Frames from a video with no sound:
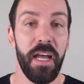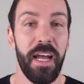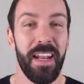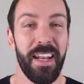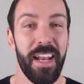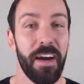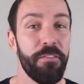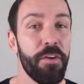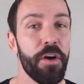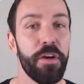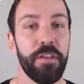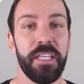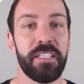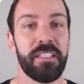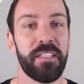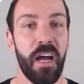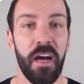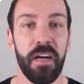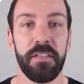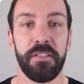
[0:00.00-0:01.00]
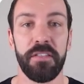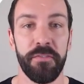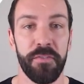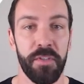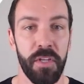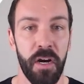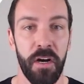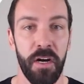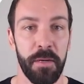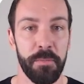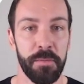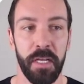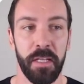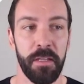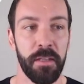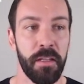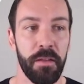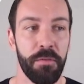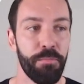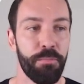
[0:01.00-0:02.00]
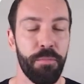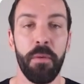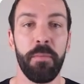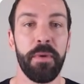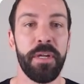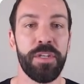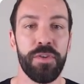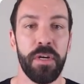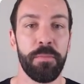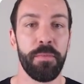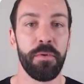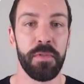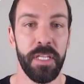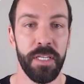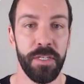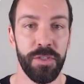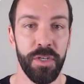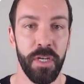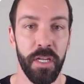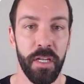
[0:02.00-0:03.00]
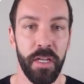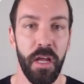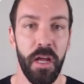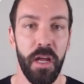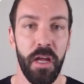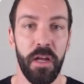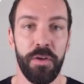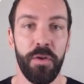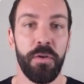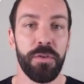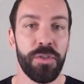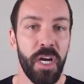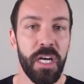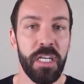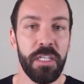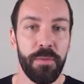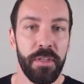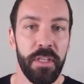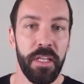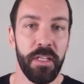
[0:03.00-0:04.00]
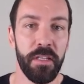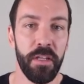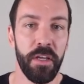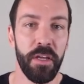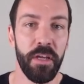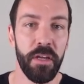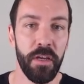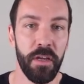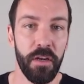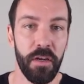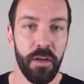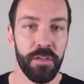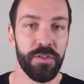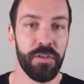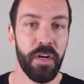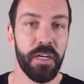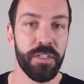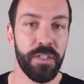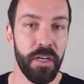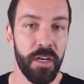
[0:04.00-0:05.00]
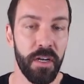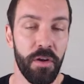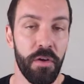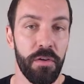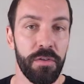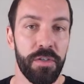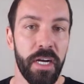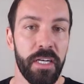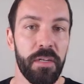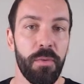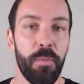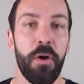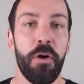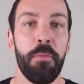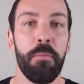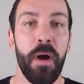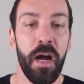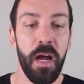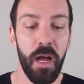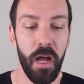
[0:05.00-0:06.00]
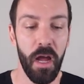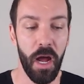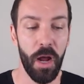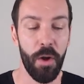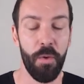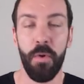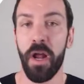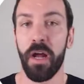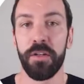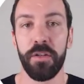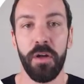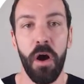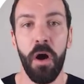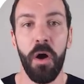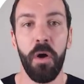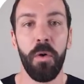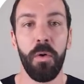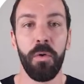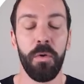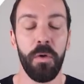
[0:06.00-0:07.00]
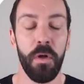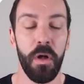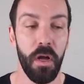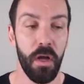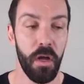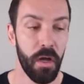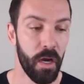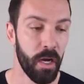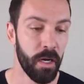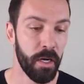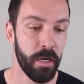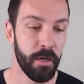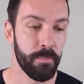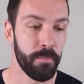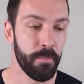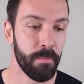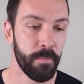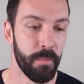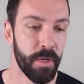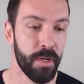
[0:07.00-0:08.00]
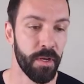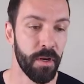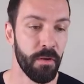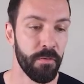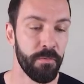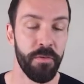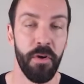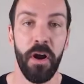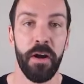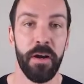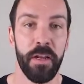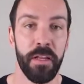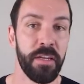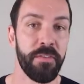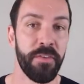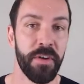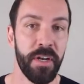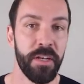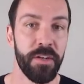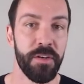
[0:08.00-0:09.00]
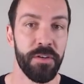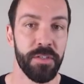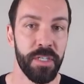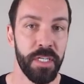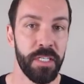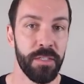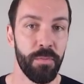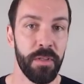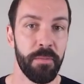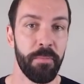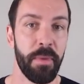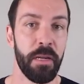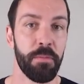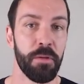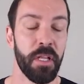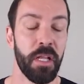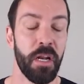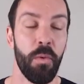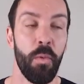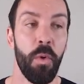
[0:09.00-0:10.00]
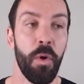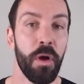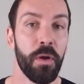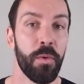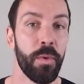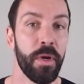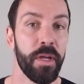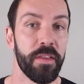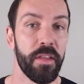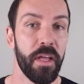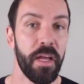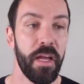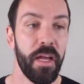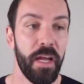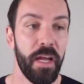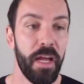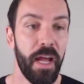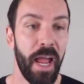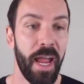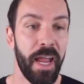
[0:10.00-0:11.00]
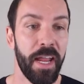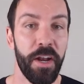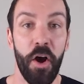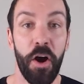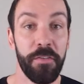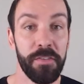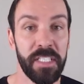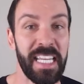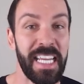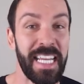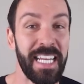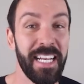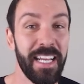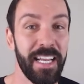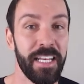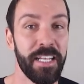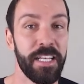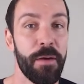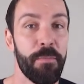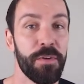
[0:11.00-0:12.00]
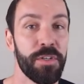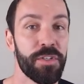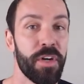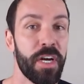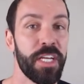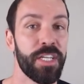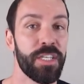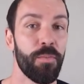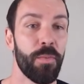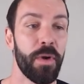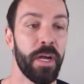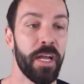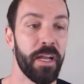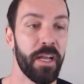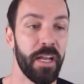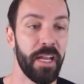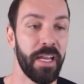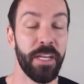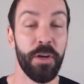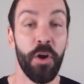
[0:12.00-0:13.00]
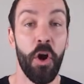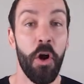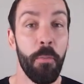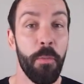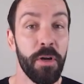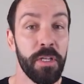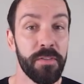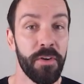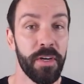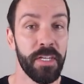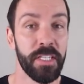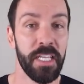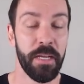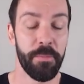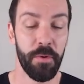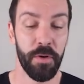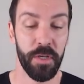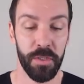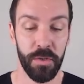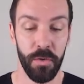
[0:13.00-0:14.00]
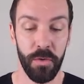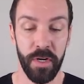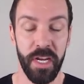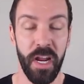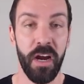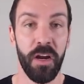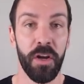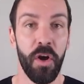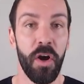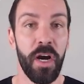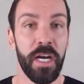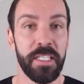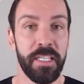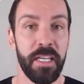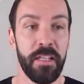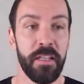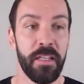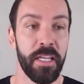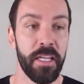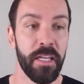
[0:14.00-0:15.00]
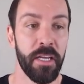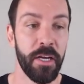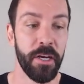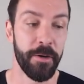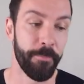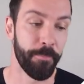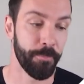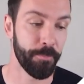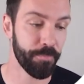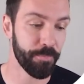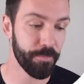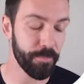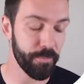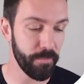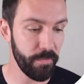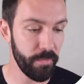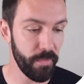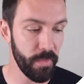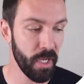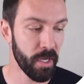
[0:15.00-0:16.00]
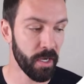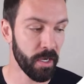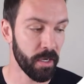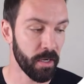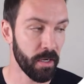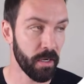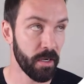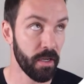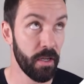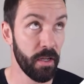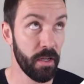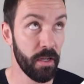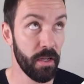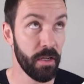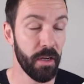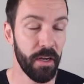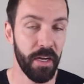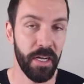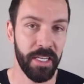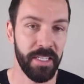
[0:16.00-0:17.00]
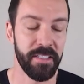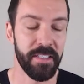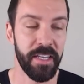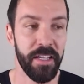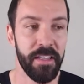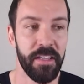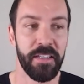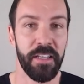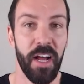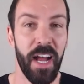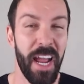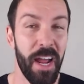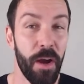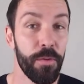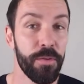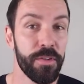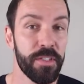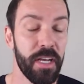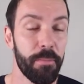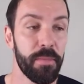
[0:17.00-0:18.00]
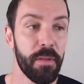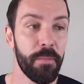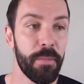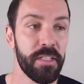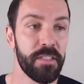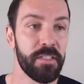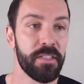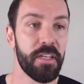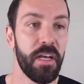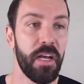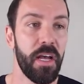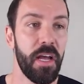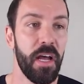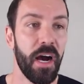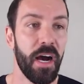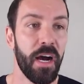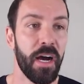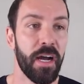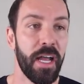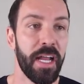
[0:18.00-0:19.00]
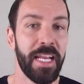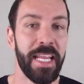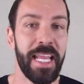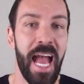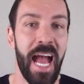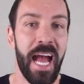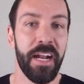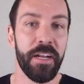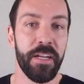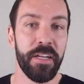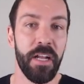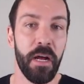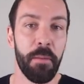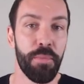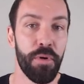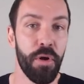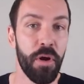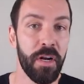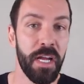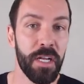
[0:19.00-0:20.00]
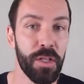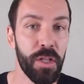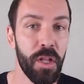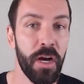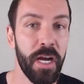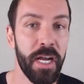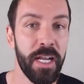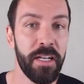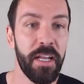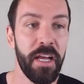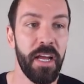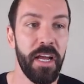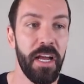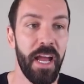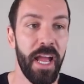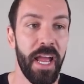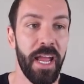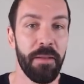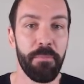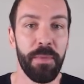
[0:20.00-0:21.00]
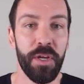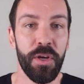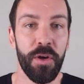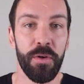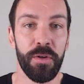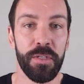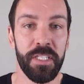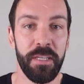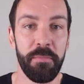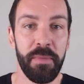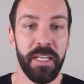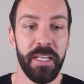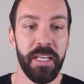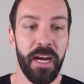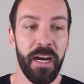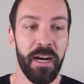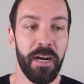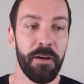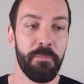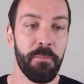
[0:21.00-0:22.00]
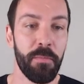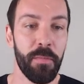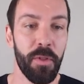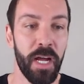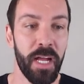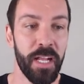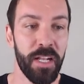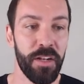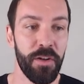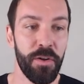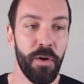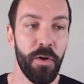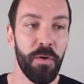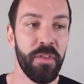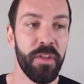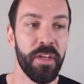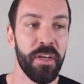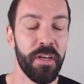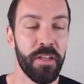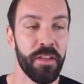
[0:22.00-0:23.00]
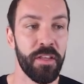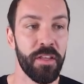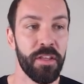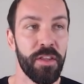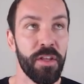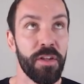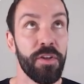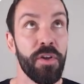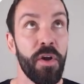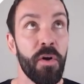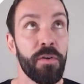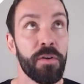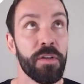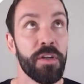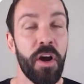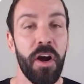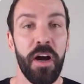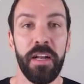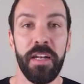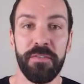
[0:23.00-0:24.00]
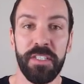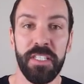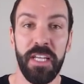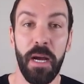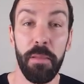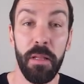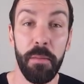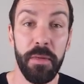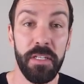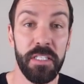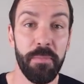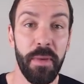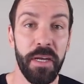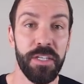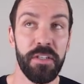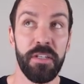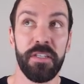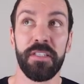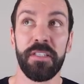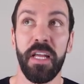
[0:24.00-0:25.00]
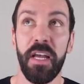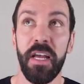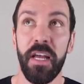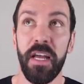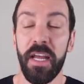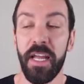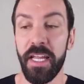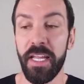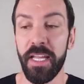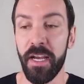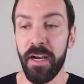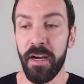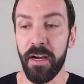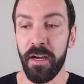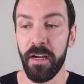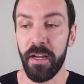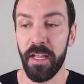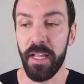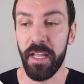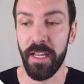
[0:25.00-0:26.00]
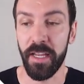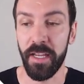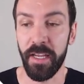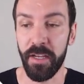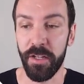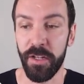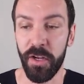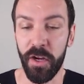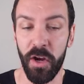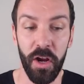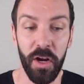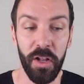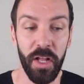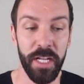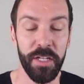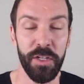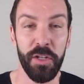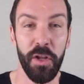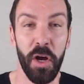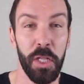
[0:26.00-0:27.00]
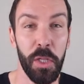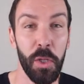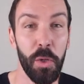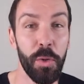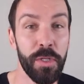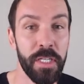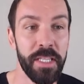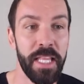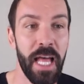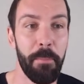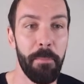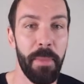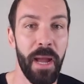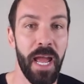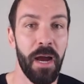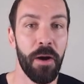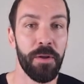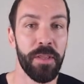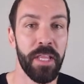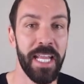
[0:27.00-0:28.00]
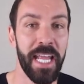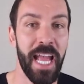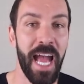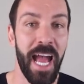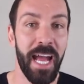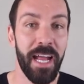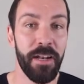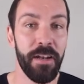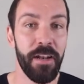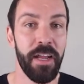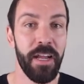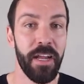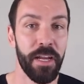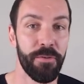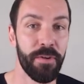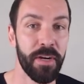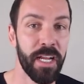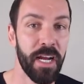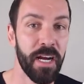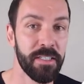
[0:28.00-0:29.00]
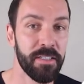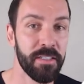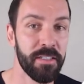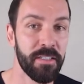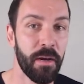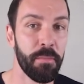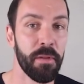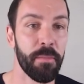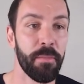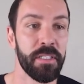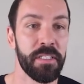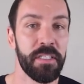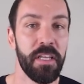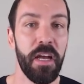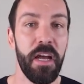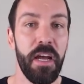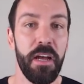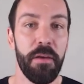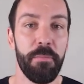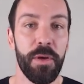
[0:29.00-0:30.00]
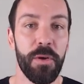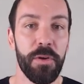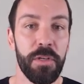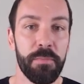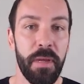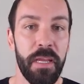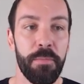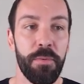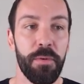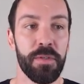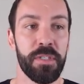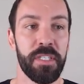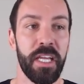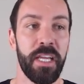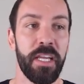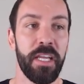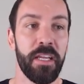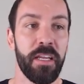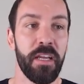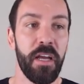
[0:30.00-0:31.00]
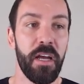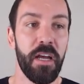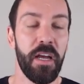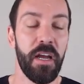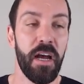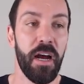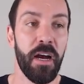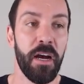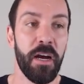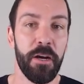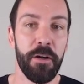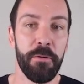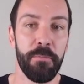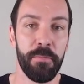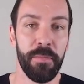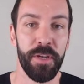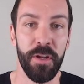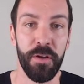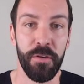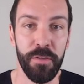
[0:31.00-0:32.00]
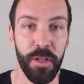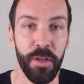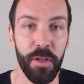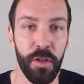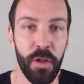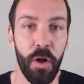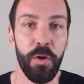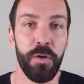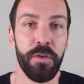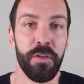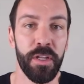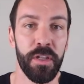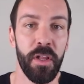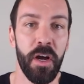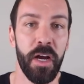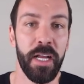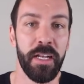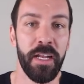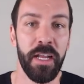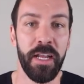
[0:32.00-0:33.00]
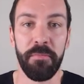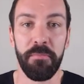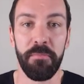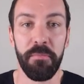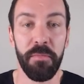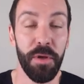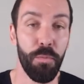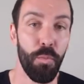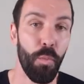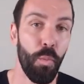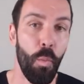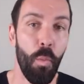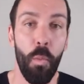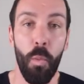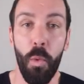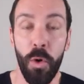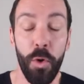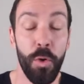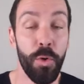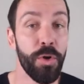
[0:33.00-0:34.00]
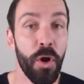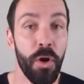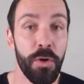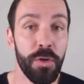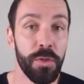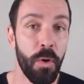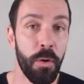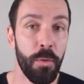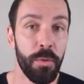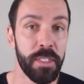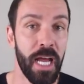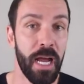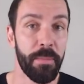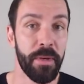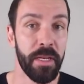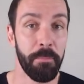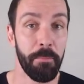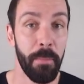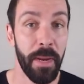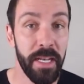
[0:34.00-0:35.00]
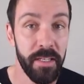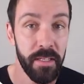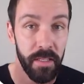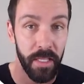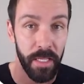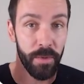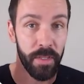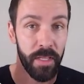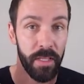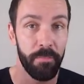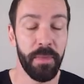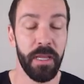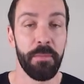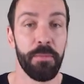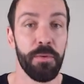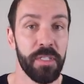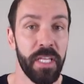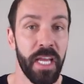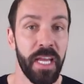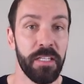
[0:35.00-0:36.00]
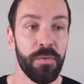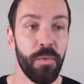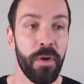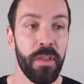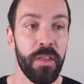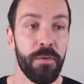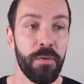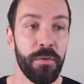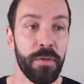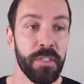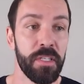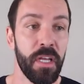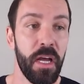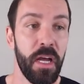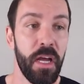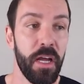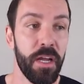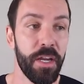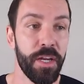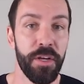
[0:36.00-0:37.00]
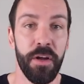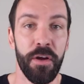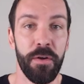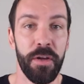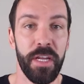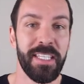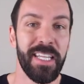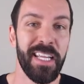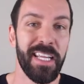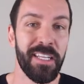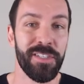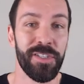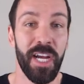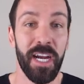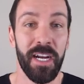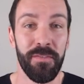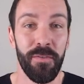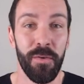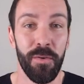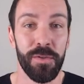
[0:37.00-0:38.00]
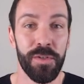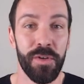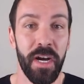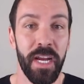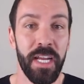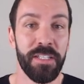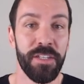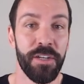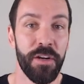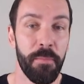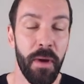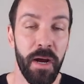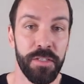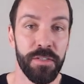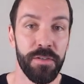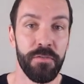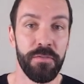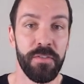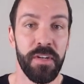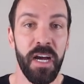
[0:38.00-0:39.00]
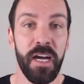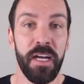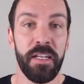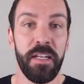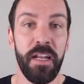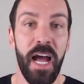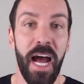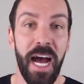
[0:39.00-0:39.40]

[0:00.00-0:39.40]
Now I've heard this tons of times, like probably triple digit, not just within the construction and contractor world, but around a whole variety of different industries with people that I work with. And I've seen it in demonstration where e-commerce, for example, I saw a young guy selling, I can say this, health supplements, and he added a product line. And because he become like the non kind of supplement specialist, he kind of like diluted that power that he had in regards to supplements, because people were seeing the clothing line, and who knows what was happening mentally within people's heads, whether it was, is he a jack of all trades and a master of none?